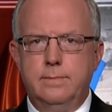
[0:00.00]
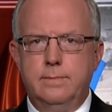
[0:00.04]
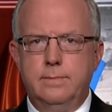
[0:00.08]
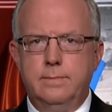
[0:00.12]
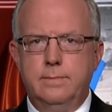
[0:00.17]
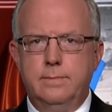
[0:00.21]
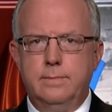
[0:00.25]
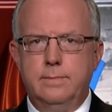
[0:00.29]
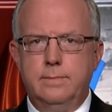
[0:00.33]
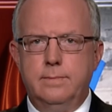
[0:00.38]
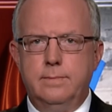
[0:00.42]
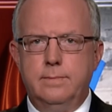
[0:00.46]

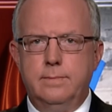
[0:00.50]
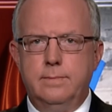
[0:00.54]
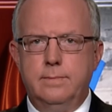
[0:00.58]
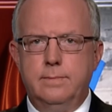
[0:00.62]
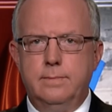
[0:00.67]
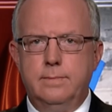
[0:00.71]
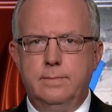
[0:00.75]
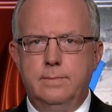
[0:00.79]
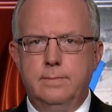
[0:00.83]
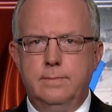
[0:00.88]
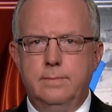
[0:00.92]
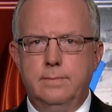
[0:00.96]

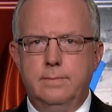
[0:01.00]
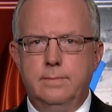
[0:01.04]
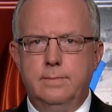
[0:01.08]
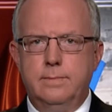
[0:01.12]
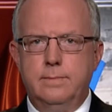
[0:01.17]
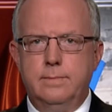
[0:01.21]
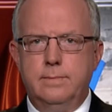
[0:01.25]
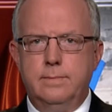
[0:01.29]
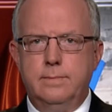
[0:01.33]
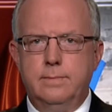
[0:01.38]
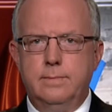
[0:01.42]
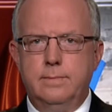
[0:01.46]

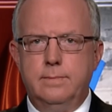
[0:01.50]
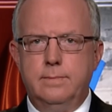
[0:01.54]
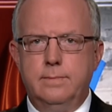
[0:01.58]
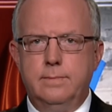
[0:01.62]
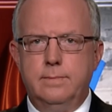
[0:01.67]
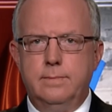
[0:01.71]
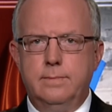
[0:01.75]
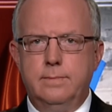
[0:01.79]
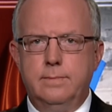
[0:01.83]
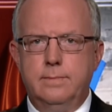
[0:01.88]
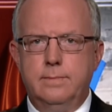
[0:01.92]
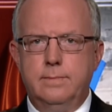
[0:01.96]

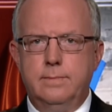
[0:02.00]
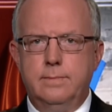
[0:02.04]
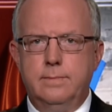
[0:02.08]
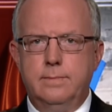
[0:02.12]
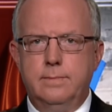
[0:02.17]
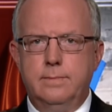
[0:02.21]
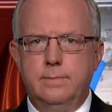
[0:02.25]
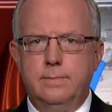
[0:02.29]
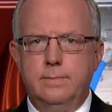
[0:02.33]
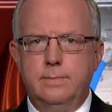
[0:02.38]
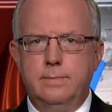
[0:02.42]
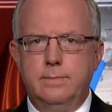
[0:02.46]

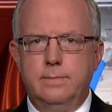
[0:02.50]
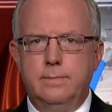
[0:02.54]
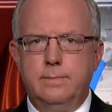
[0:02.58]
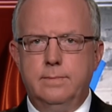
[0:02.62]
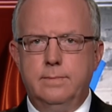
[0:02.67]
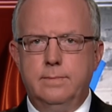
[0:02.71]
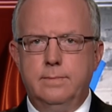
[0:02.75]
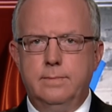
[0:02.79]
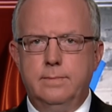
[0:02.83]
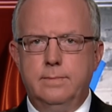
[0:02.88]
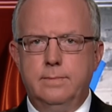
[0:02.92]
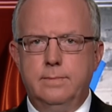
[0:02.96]

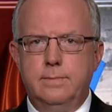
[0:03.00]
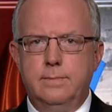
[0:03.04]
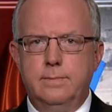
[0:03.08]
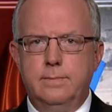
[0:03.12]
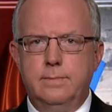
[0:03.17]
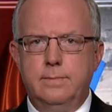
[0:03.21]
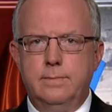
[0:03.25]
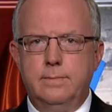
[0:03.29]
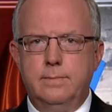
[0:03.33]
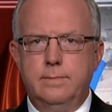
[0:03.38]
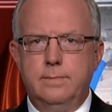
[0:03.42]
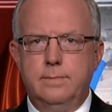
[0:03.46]

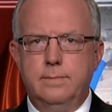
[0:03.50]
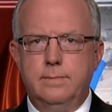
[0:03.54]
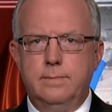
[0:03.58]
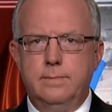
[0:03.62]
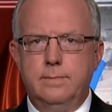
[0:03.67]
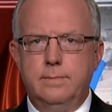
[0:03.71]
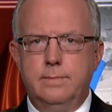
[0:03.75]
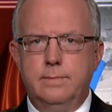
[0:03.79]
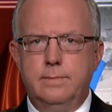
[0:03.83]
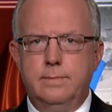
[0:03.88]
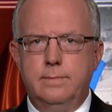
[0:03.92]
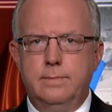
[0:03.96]
(not speaking)